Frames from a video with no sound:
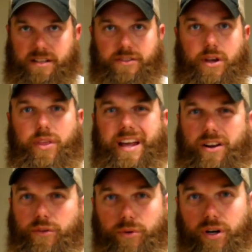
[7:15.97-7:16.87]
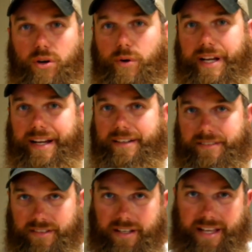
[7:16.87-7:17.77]
Throw that on real quick,
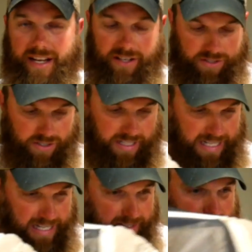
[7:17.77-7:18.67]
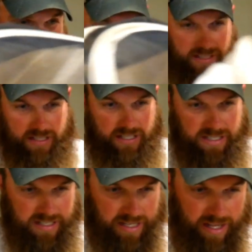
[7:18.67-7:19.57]
get into a hive.
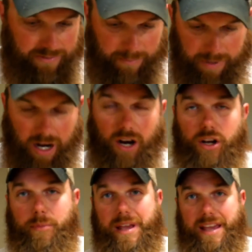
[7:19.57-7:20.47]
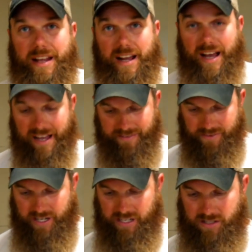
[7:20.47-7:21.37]
If I'm not going to be in a hive
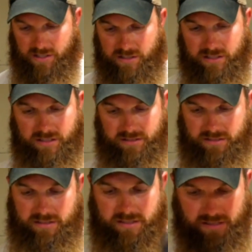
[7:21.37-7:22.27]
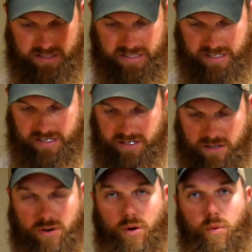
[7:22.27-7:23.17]
very long
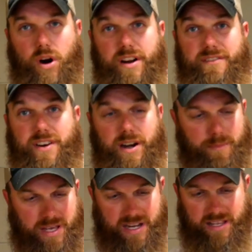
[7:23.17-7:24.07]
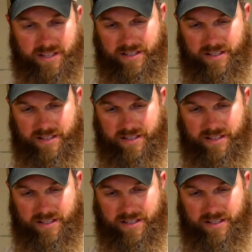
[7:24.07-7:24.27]
or working very many,